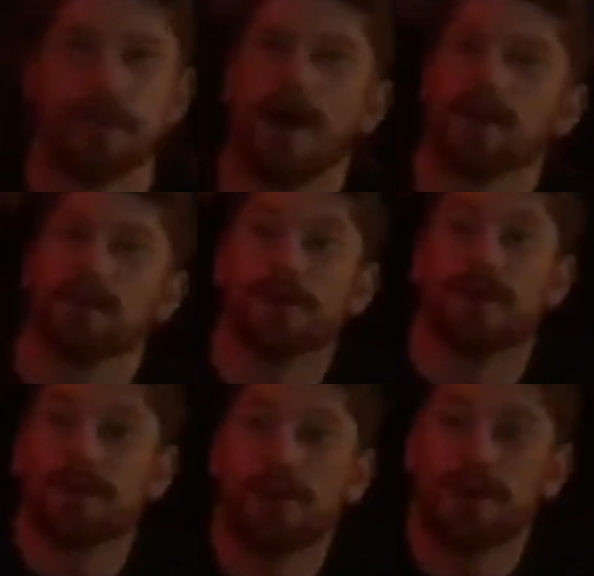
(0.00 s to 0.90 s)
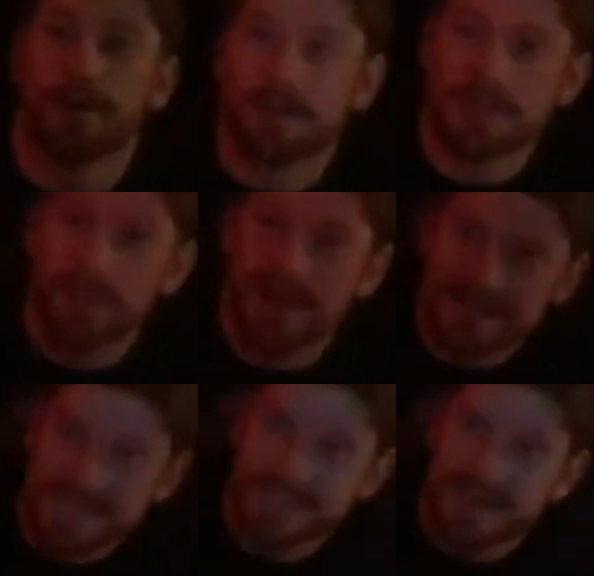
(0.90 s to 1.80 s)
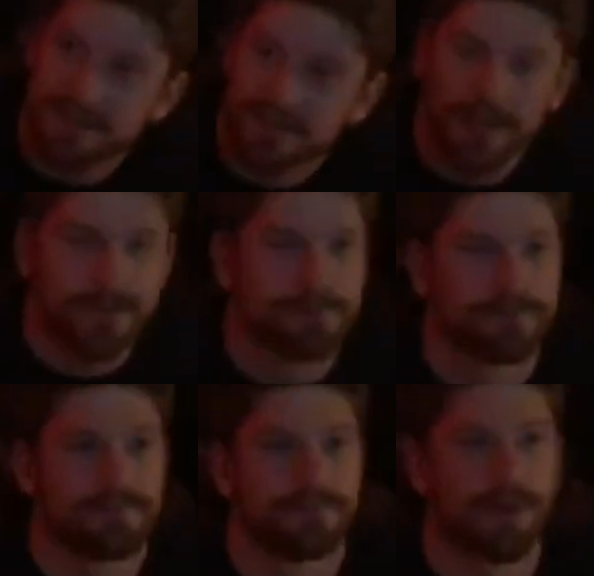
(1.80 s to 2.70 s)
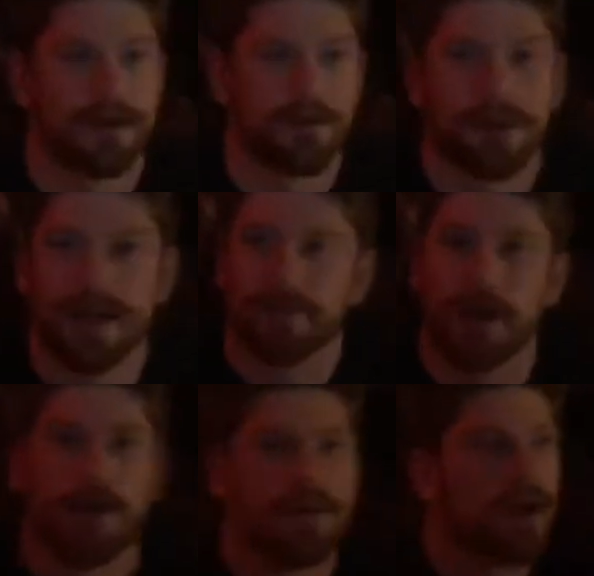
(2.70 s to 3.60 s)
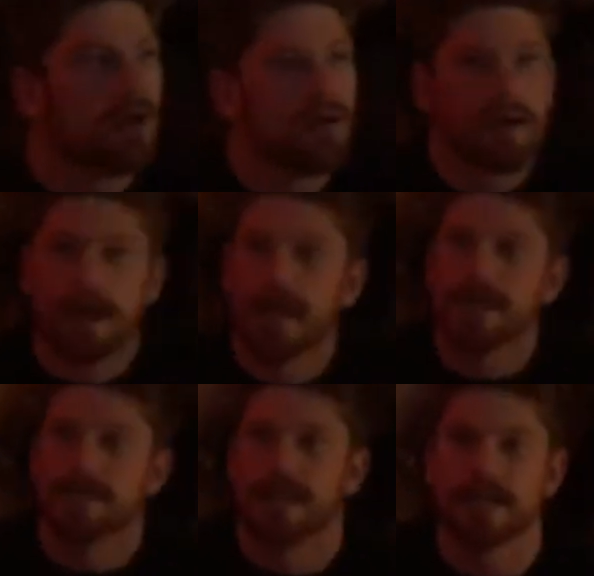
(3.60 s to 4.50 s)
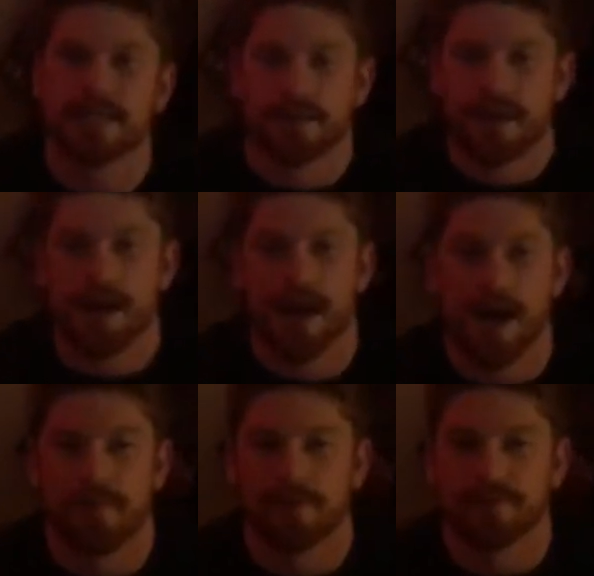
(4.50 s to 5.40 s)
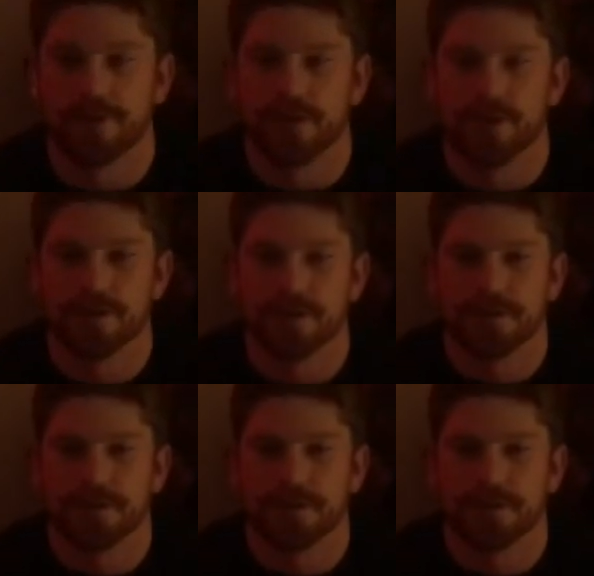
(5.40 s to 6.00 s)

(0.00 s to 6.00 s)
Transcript: No, you want you want to know what your response is to everything? I'm a virgin. Ready? No, no, no. That's a joke. It's, it's I'm a virgin.